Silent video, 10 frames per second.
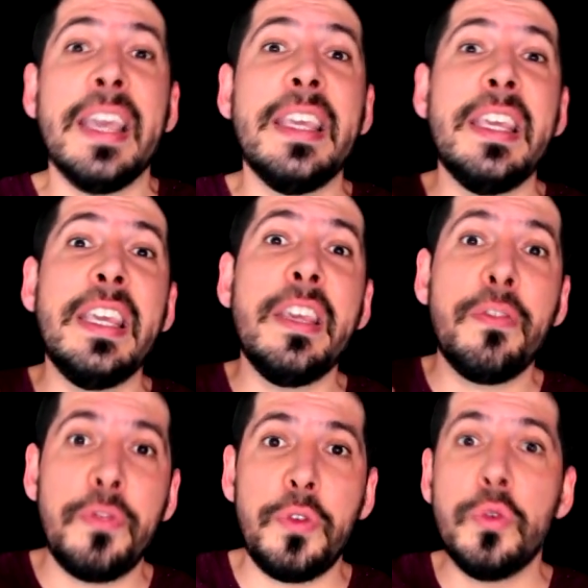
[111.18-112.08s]

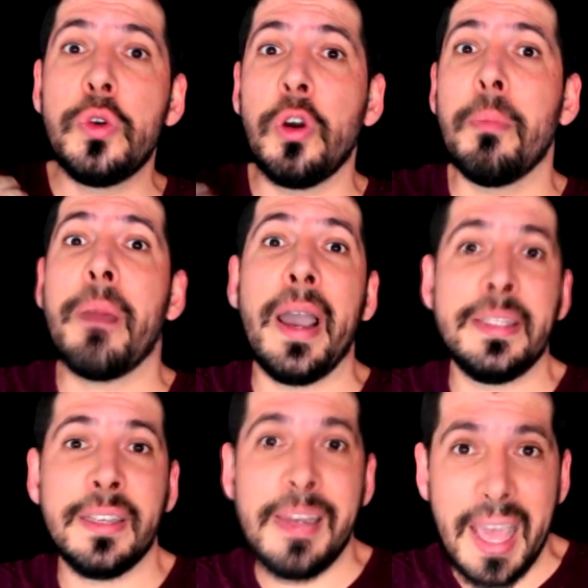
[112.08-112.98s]
If you combine
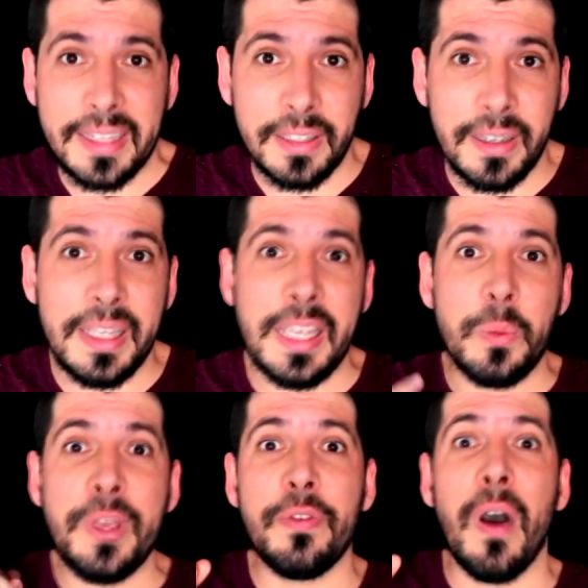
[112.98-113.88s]
the letter E
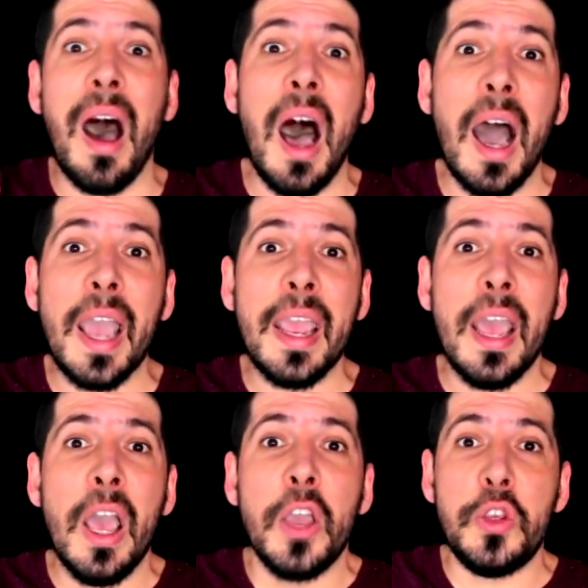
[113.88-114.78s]
with a I,
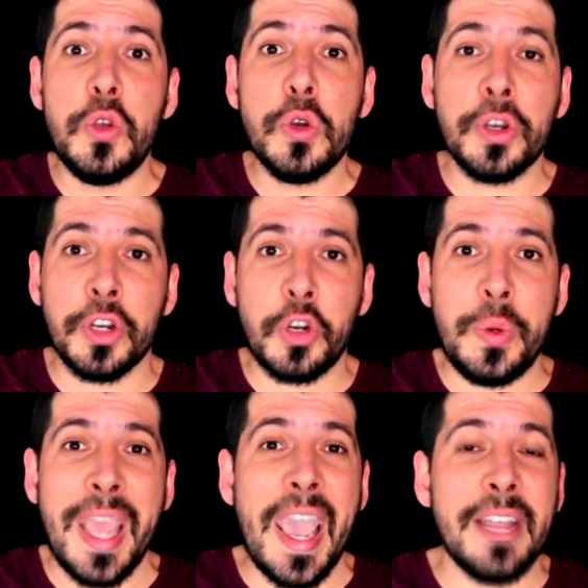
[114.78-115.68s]
you're gonna
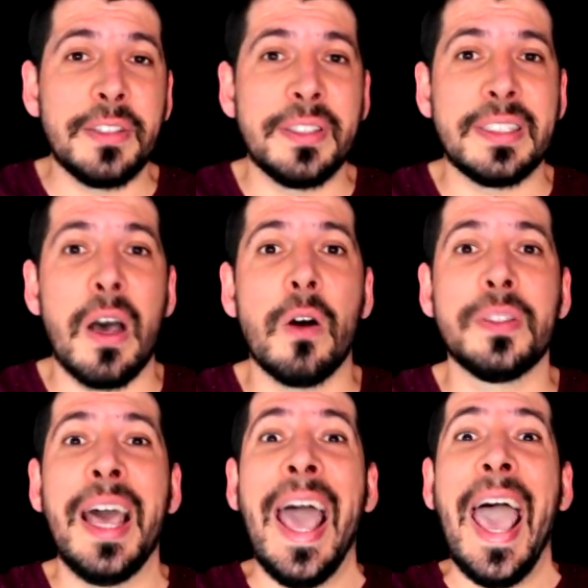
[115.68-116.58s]
create the sound
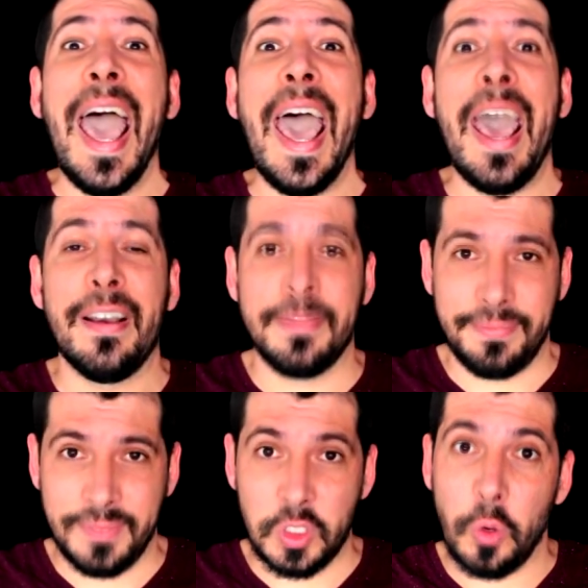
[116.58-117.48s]
E.
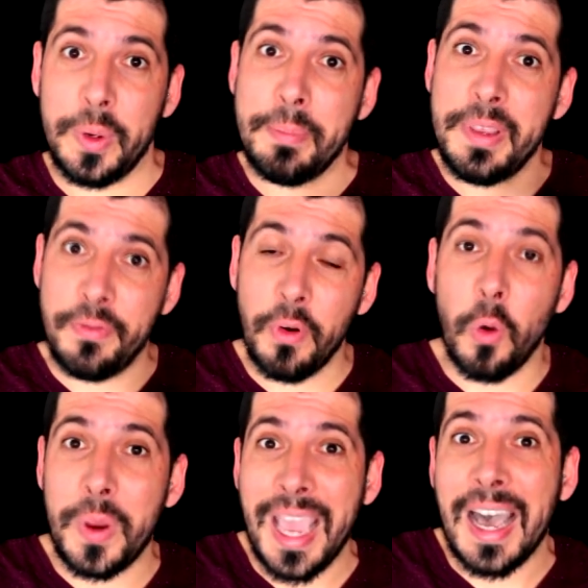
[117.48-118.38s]
So before
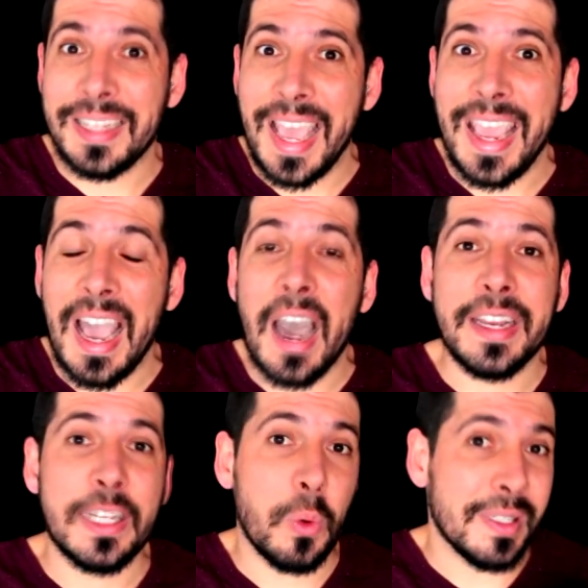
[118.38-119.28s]
we had AI
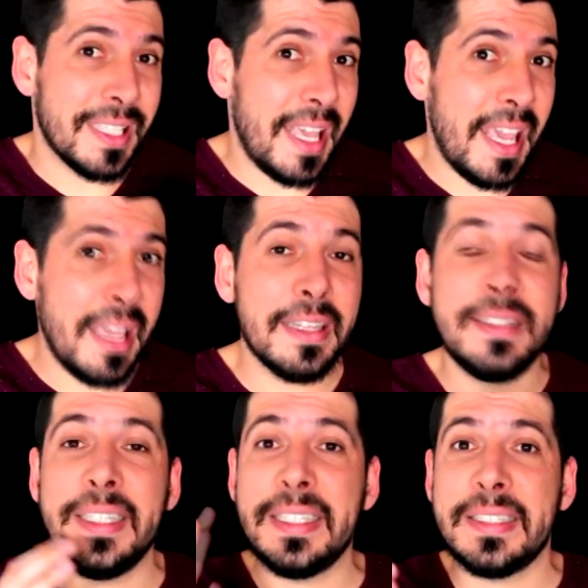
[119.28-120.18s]
that was E,
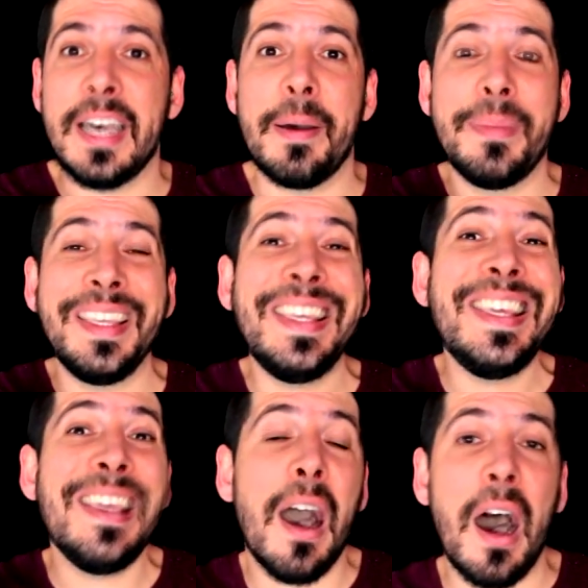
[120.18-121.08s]
this time
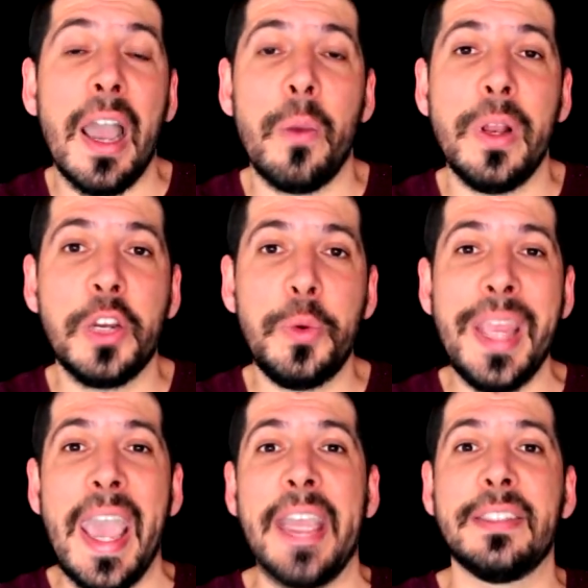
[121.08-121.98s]
EI will
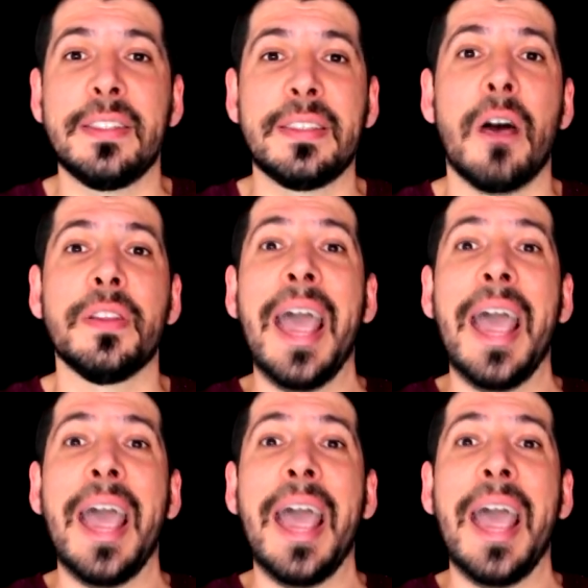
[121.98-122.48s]
create the sound